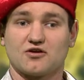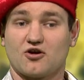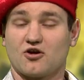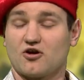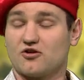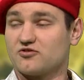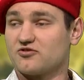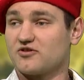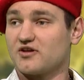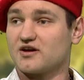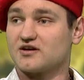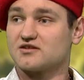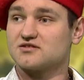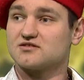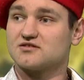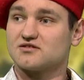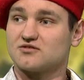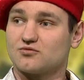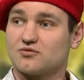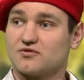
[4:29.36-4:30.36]

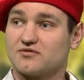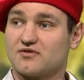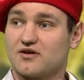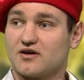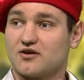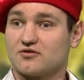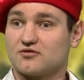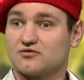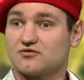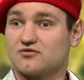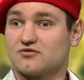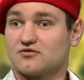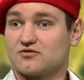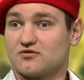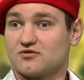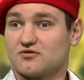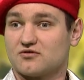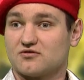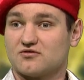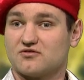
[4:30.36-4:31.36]
context, without
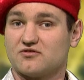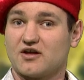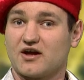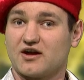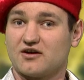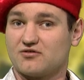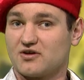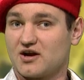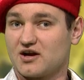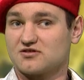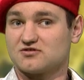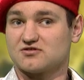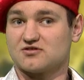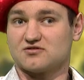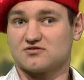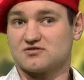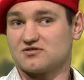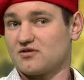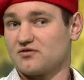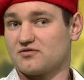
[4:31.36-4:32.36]
uh,
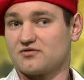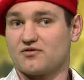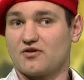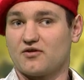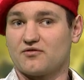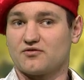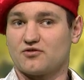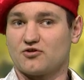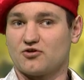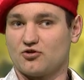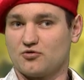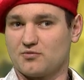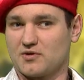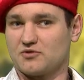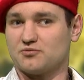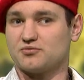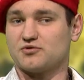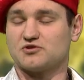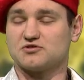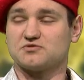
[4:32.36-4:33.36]
directions of, of
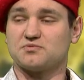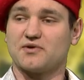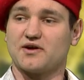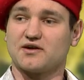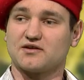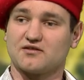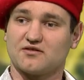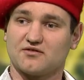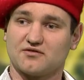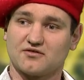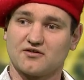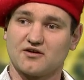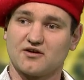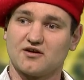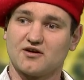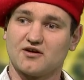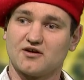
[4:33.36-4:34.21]
human perspective.